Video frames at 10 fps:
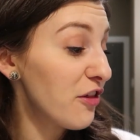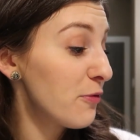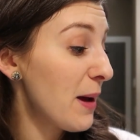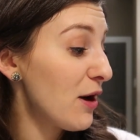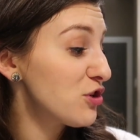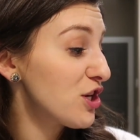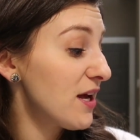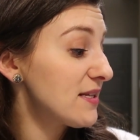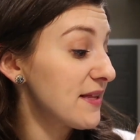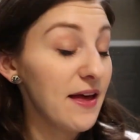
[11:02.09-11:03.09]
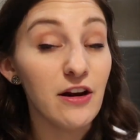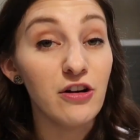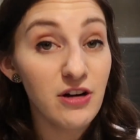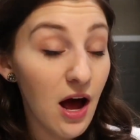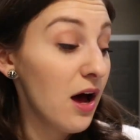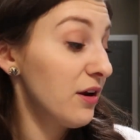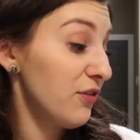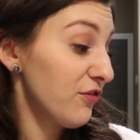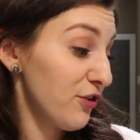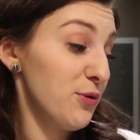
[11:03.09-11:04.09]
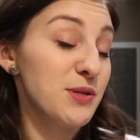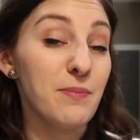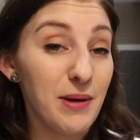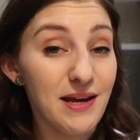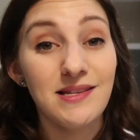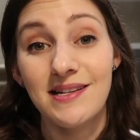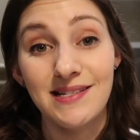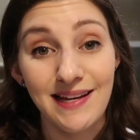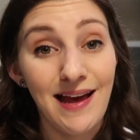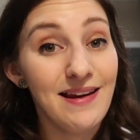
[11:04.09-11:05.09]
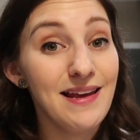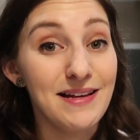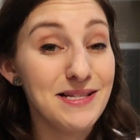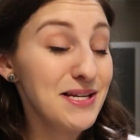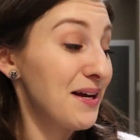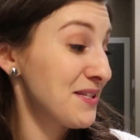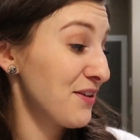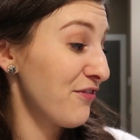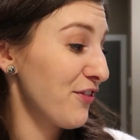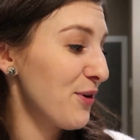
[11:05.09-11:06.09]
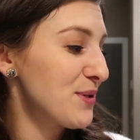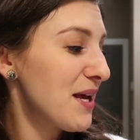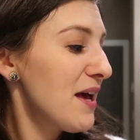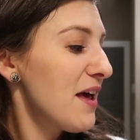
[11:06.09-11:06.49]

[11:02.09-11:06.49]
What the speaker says: other pouches that are non-fruit based, because again, he gets tons of fruit.